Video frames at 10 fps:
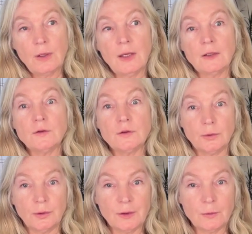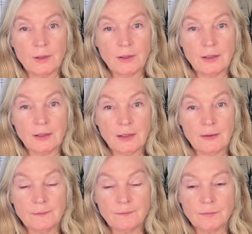and during
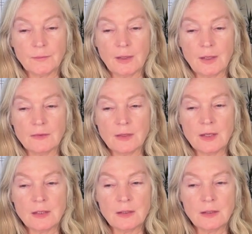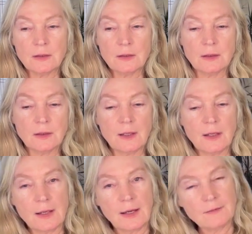awakening. And then
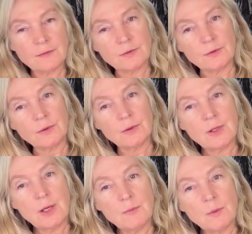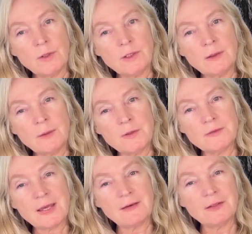after, when I
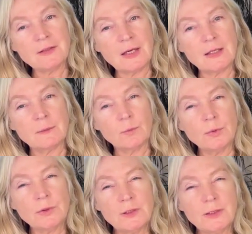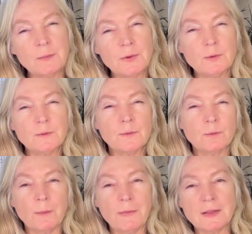was having that really beautiful
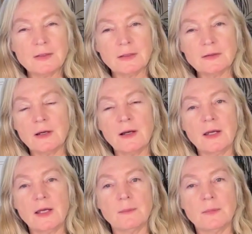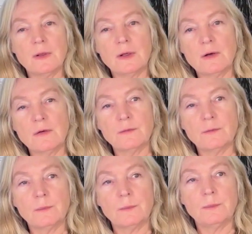romantic time
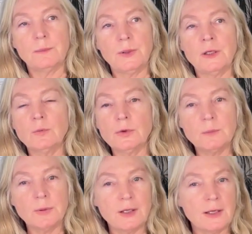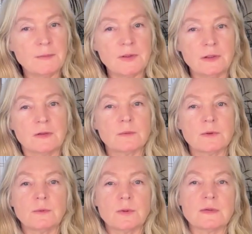of being wooed by emptiness,
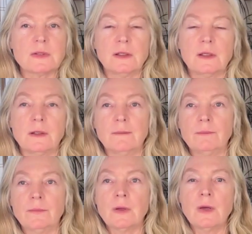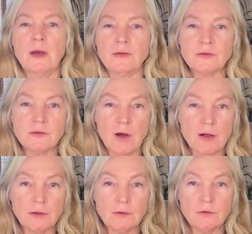which was like a
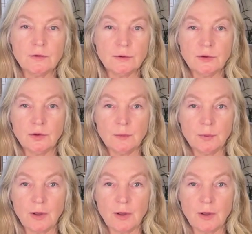solid 2 year